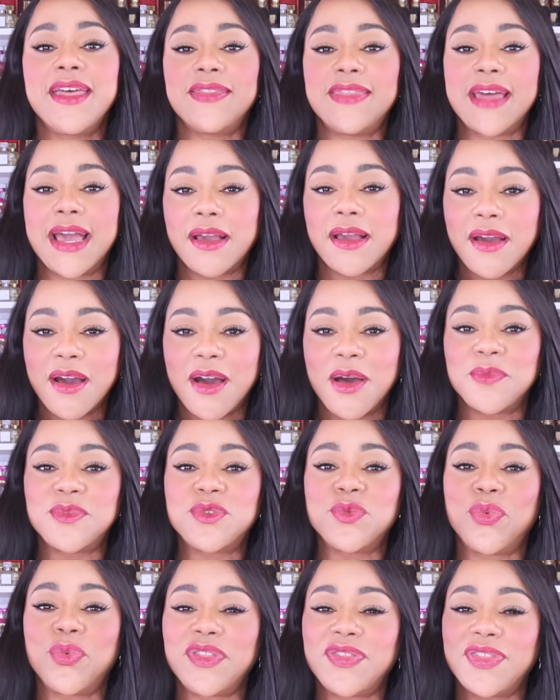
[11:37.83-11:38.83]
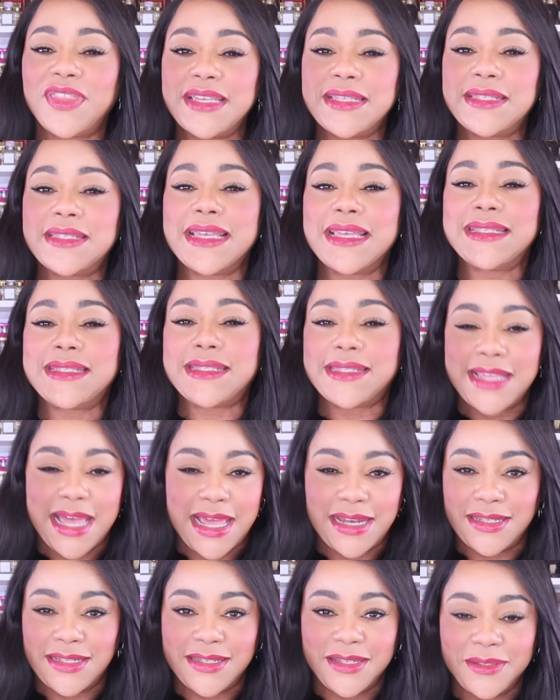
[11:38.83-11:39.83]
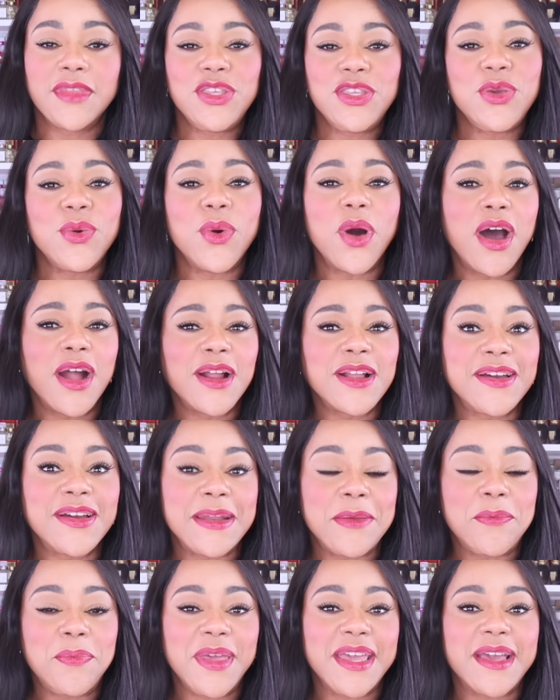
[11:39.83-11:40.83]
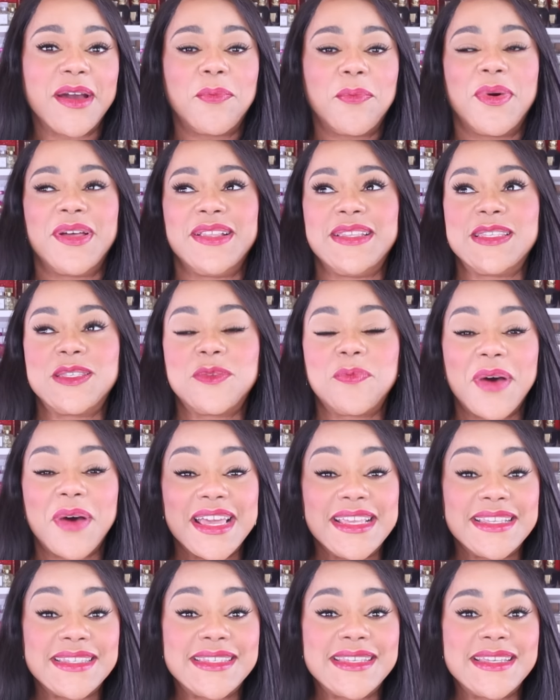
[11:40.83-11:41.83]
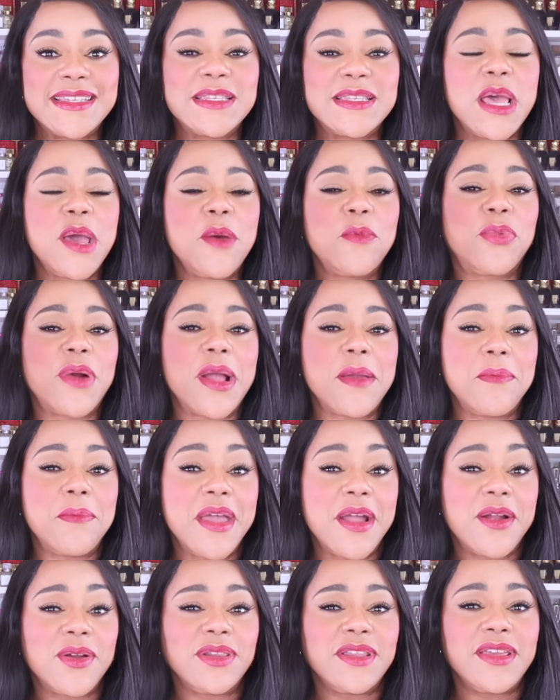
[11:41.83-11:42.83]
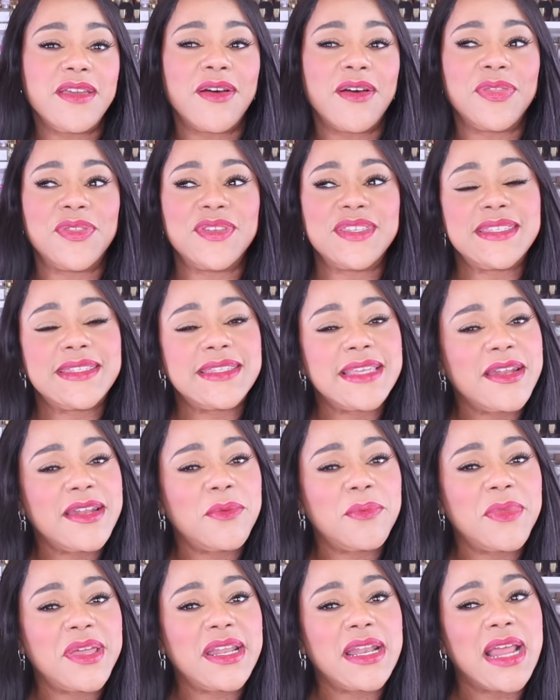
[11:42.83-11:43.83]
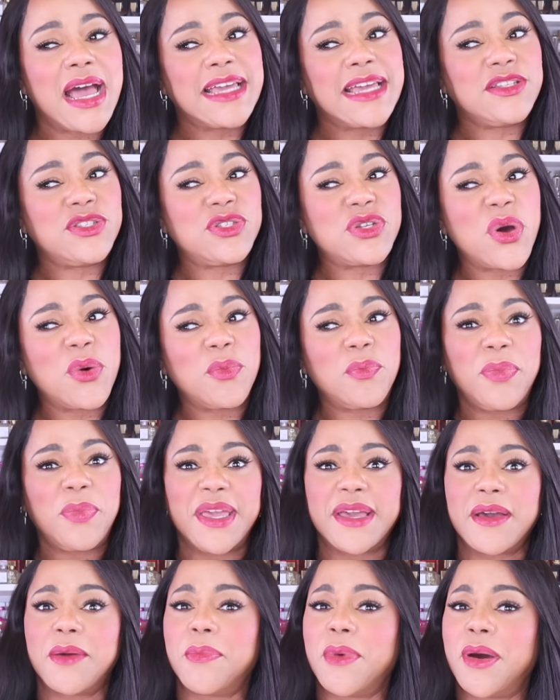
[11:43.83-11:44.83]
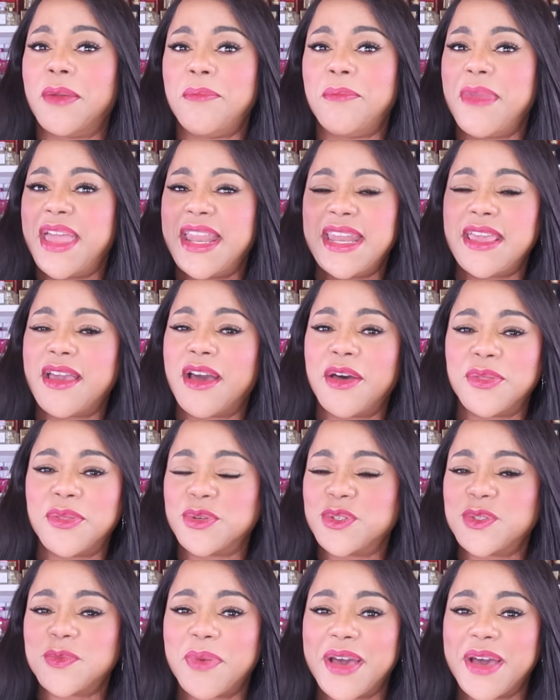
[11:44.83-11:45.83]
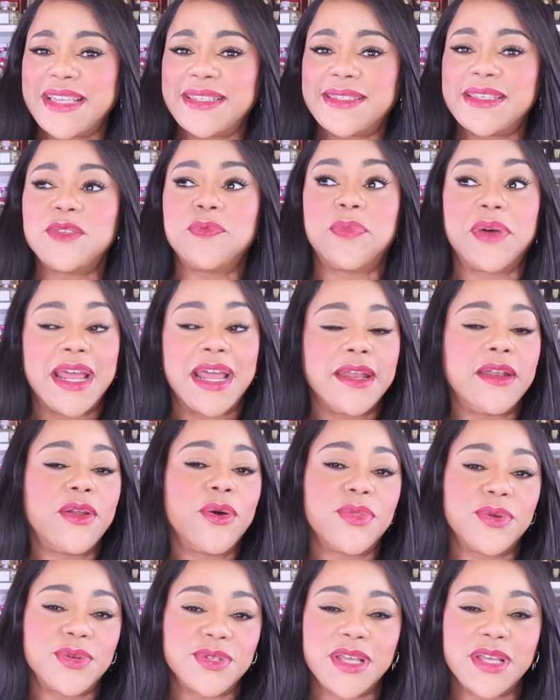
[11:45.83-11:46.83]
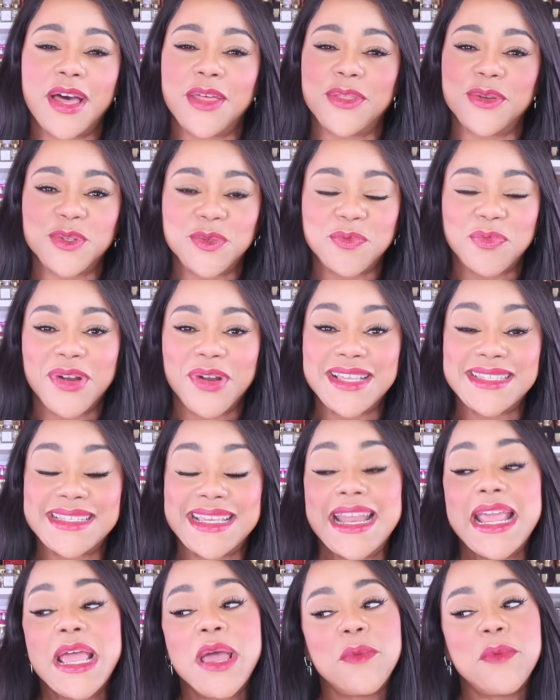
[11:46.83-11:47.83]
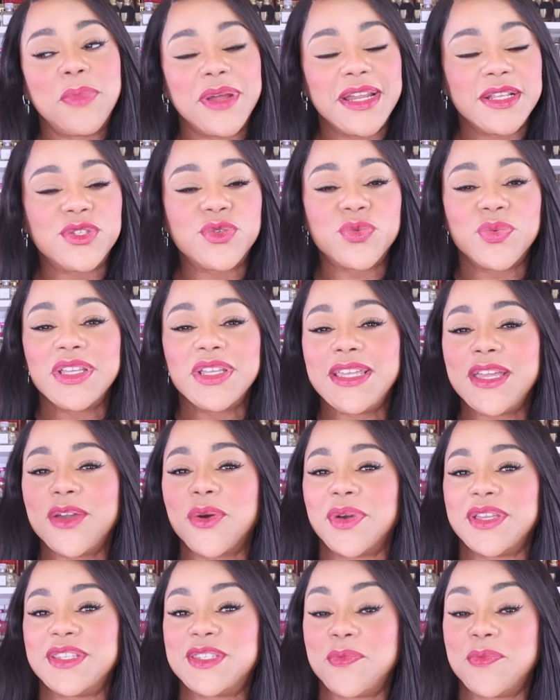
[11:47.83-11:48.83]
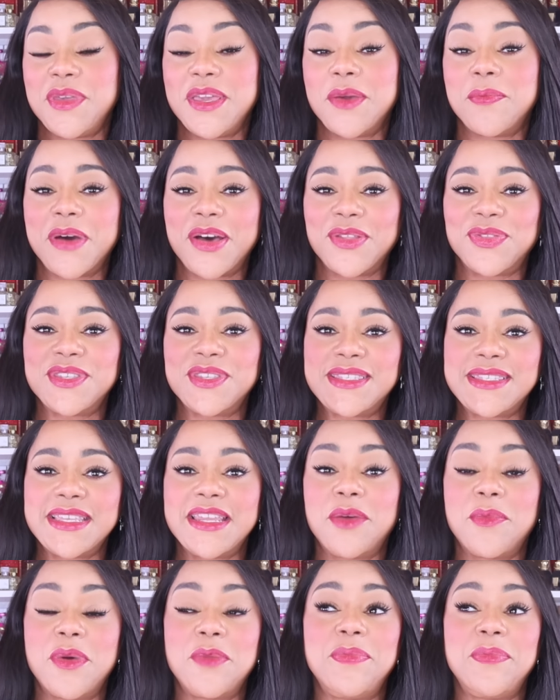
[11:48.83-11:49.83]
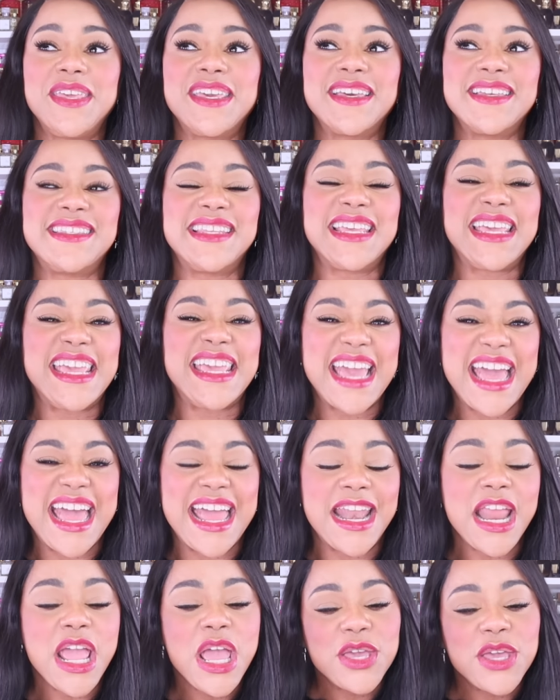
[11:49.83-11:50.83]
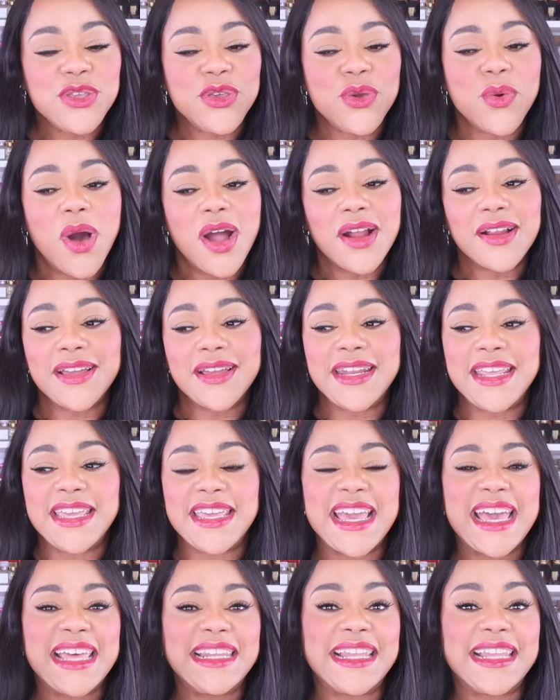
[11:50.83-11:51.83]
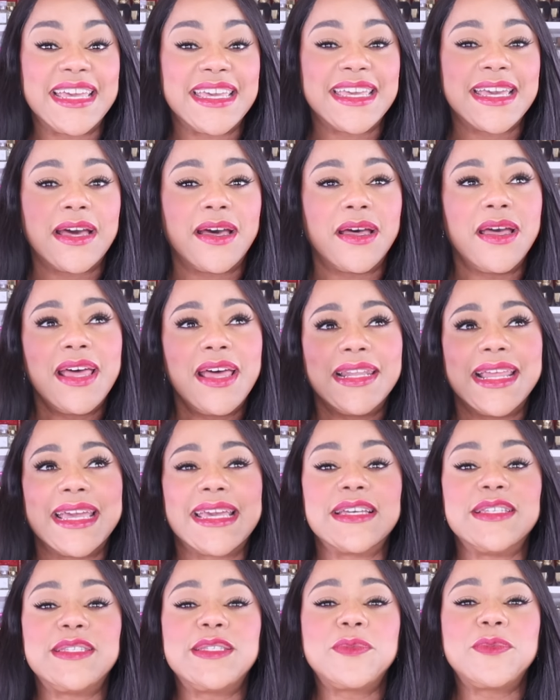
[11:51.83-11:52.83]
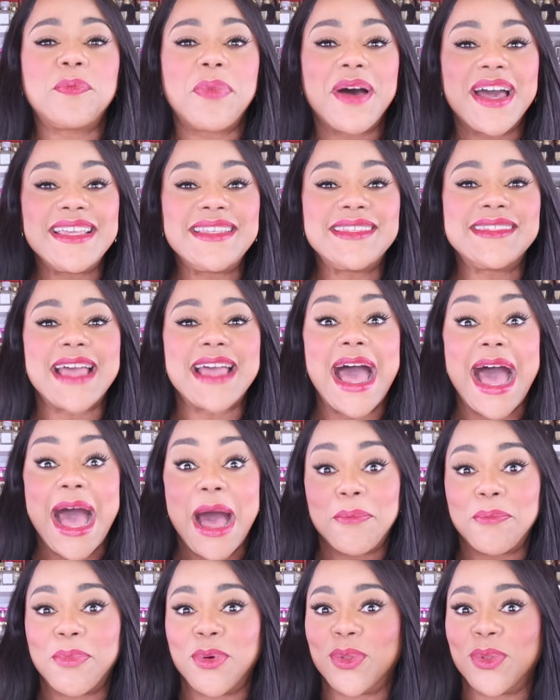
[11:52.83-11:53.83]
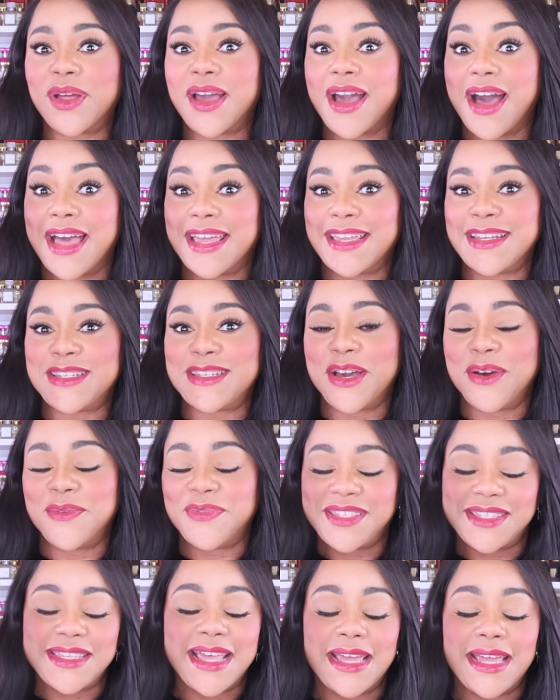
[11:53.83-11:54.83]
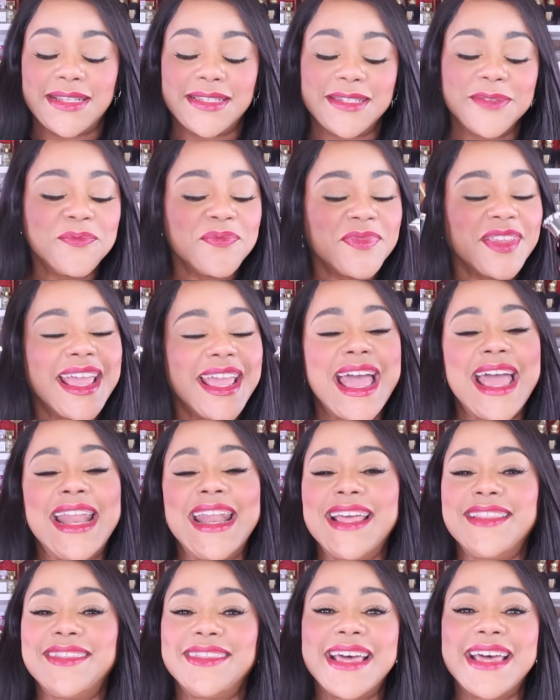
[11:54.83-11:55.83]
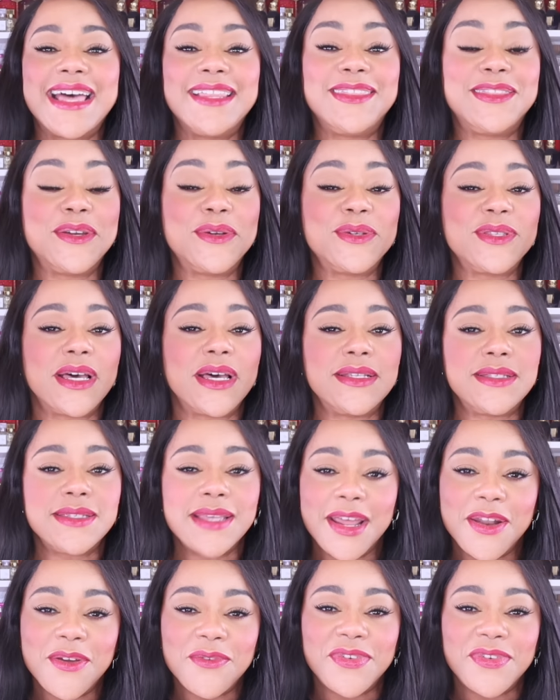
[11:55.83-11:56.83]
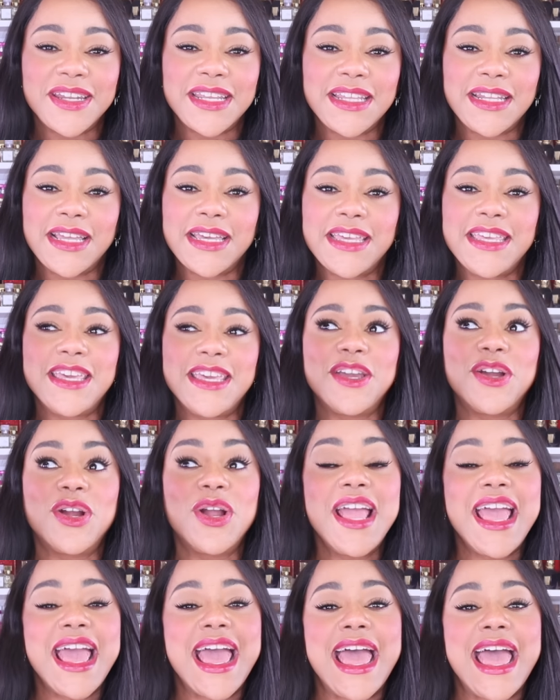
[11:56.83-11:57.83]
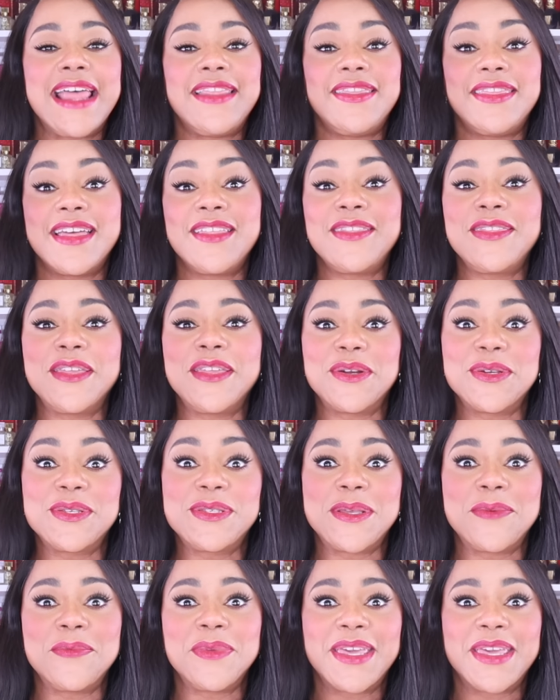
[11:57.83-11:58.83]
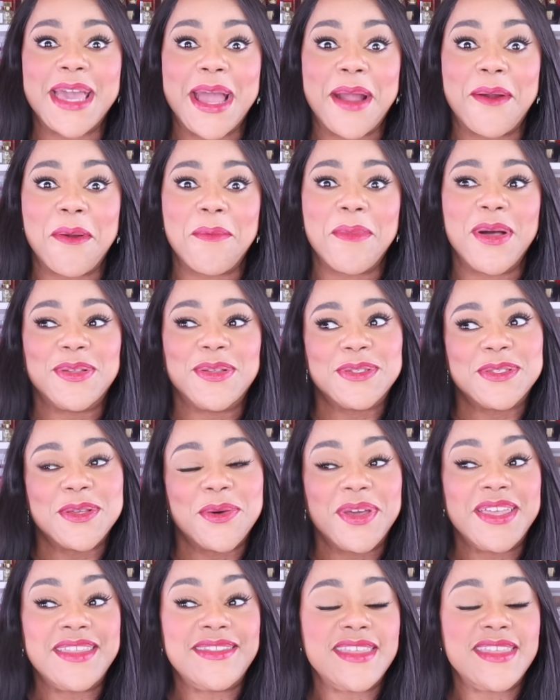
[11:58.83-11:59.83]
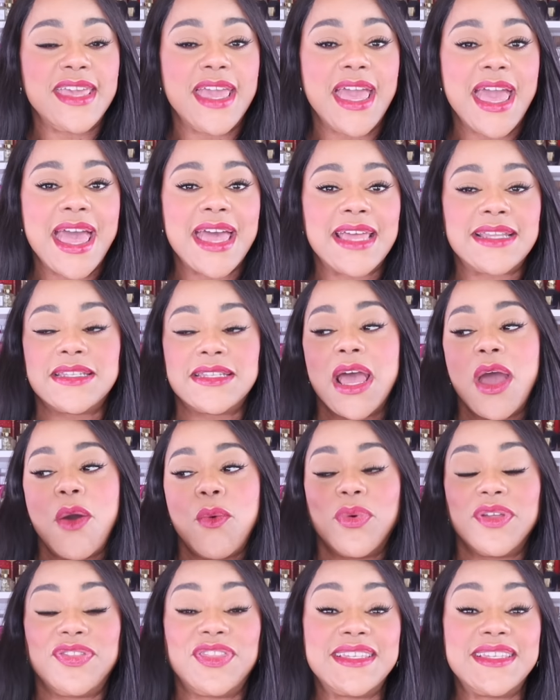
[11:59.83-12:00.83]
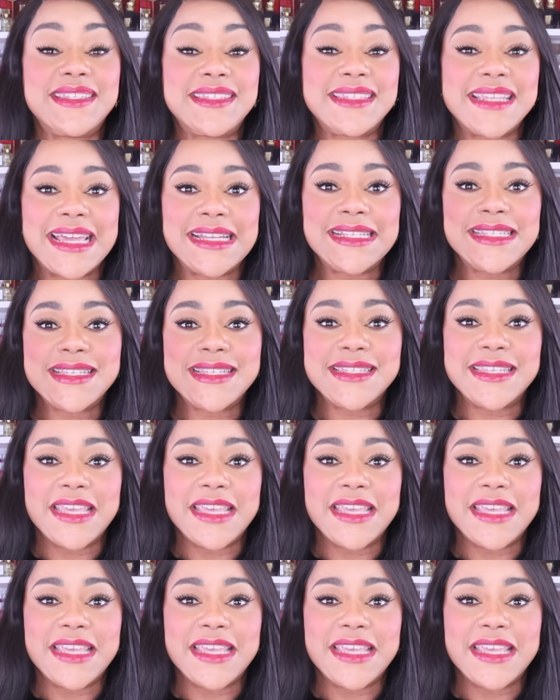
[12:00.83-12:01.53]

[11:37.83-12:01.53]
that comes with this scent. You are going to pick up on spices, primarily on the cinnamon. I don't pick up on many other spices, but I know there's others present. But it's really going to be about the cinnamon, because again, you are going to get like a spiced apple kind of scent. And at that, there's a ton of vanilla here, and then there's some caramel. So in the end, what the scent is